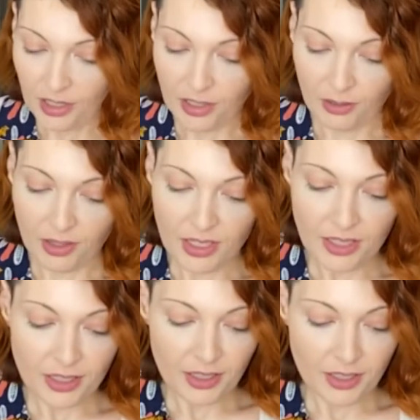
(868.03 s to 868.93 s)
So this
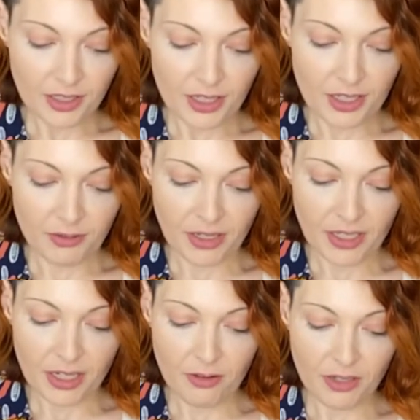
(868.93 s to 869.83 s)
is ready
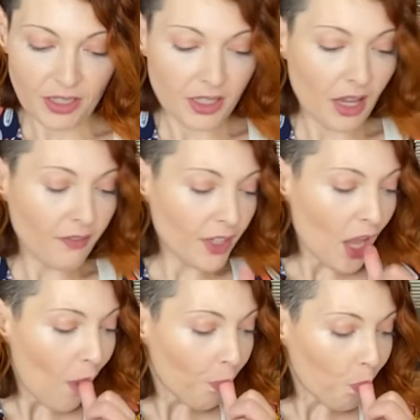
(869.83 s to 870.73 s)
to go into the oven.
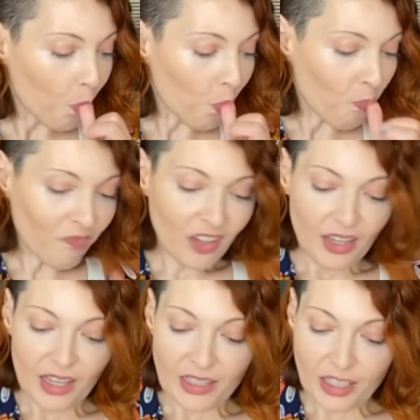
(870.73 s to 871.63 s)

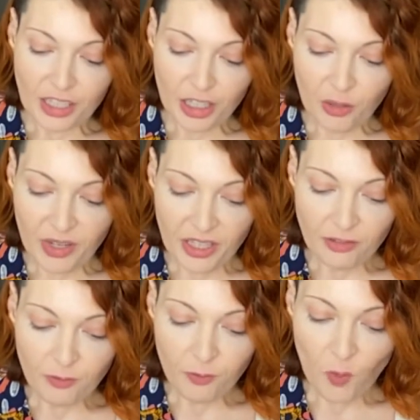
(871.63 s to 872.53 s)
It's going to go
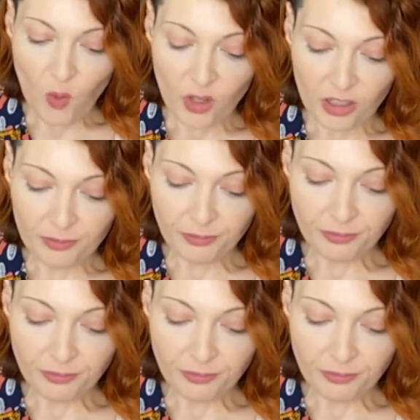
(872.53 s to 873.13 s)
in for